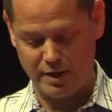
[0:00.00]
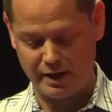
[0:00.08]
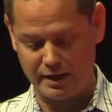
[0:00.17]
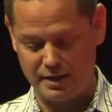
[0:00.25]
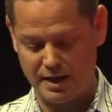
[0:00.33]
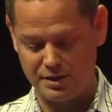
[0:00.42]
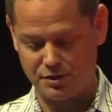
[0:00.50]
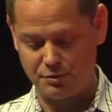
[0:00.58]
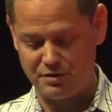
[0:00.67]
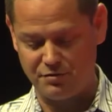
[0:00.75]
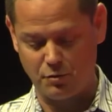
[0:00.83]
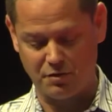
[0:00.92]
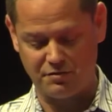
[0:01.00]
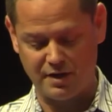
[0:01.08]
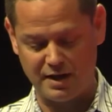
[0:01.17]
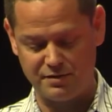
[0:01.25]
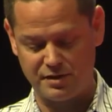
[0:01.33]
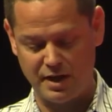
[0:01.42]
recognize, 3, 4,
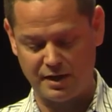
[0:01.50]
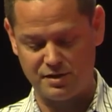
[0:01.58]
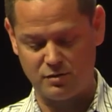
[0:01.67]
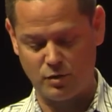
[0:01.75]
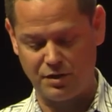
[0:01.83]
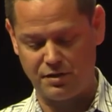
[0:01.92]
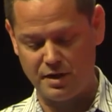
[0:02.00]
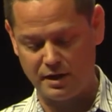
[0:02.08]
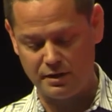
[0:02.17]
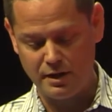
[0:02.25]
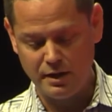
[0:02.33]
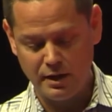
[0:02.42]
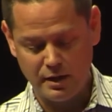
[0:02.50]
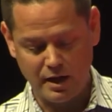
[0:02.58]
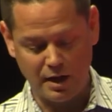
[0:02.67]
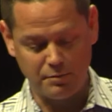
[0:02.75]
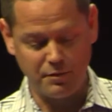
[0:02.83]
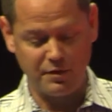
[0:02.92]
5, 6. And one thing
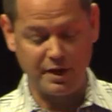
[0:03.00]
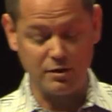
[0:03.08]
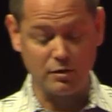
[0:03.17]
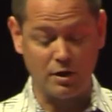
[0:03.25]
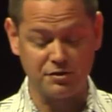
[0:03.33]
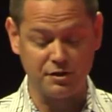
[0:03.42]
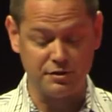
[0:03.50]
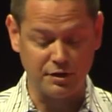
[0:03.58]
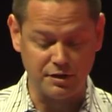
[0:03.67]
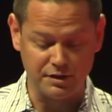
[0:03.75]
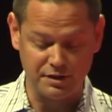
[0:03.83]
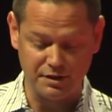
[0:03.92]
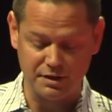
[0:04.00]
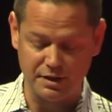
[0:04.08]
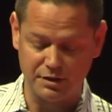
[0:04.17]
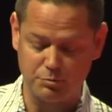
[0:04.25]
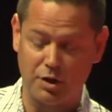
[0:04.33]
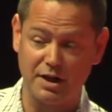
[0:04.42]
that you'll also notice is
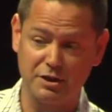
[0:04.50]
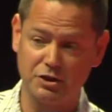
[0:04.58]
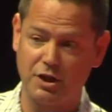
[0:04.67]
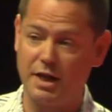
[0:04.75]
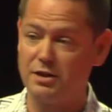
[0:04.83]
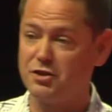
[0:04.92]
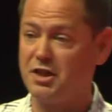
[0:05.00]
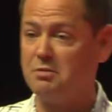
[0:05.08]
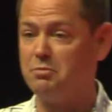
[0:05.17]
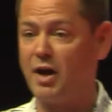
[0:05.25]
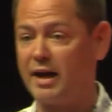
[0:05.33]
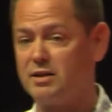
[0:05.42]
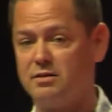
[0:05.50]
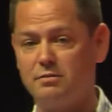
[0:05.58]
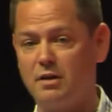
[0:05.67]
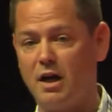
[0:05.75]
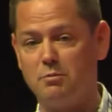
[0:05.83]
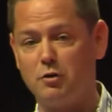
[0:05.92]
this price change impact
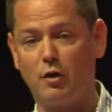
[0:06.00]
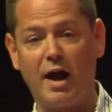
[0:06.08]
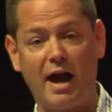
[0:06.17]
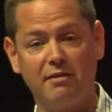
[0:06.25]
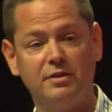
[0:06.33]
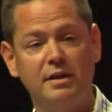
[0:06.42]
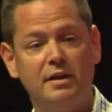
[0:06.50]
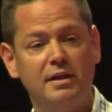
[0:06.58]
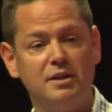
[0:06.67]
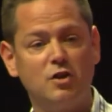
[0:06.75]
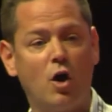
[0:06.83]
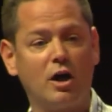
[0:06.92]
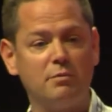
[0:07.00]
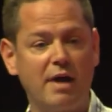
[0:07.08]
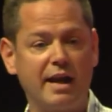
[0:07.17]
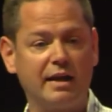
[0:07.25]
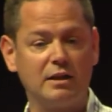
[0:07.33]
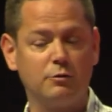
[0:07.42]
graph is
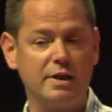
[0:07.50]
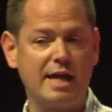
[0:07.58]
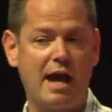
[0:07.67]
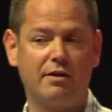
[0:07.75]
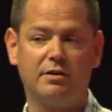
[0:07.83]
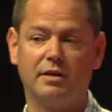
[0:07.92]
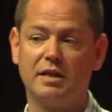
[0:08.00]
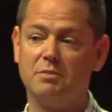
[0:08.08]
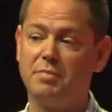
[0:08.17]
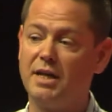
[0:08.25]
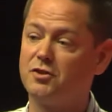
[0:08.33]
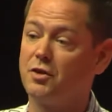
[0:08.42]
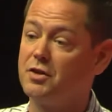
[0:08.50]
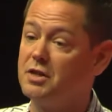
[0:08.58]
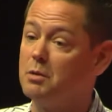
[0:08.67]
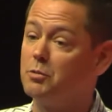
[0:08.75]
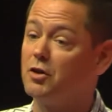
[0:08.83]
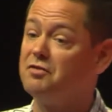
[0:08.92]
automatically recalculating based on the
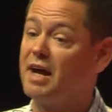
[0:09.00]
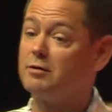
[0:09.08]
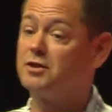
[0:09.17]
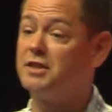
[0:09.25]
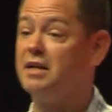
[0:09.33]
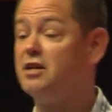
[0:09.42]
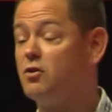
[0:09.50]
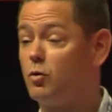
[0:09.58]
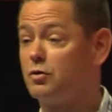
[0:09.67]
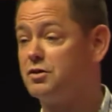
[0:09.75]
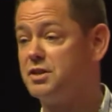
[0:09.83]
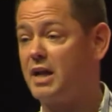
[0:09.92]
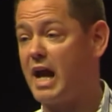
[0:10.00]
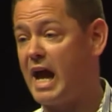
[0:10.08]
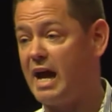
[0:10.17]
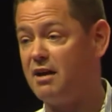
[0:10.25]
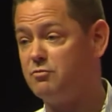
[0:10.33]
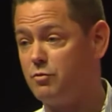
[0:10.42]
number of outstanding orders that I
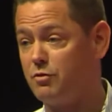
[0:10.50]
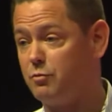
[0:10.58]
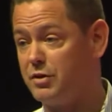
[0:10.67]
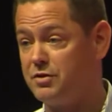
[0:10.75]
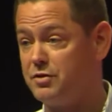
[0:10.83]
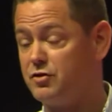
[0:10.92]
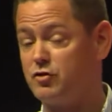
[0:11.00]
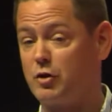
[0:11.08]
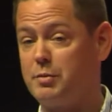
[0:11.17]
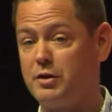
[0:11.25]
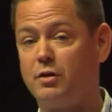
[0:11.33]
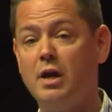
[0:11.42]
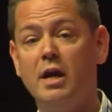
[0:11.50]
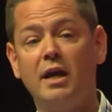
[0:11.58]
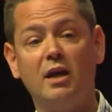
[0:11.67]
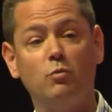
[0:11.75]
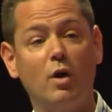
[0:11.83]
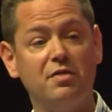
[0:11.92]
have with the distributor
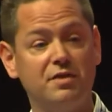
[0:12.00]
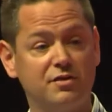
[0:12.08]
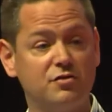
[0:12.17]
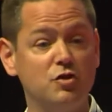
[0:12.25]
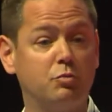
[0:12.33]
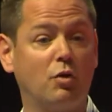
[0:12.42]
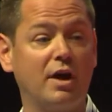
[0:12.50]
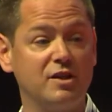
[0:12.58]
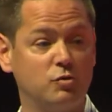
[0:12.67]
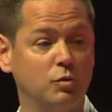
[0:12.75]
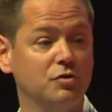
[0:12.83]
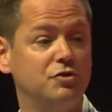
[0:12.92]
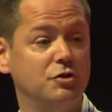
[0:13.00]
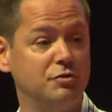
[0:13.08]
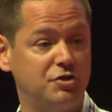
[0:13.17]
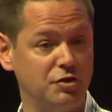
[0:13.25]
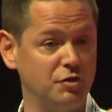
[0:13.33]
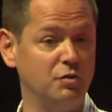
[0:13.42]
and what this new price will do
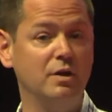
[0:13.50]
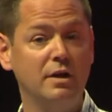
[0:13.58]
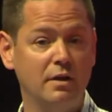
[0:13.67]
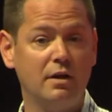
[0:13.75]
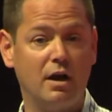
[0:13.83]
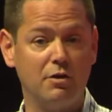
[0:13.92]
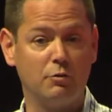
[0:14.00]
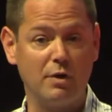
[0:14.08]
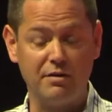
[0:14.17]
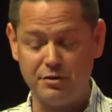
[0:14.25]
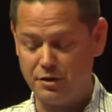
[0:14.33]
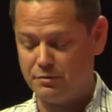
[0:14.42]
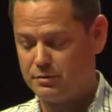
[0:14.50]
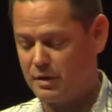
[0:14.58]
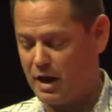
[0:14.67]
to the revenue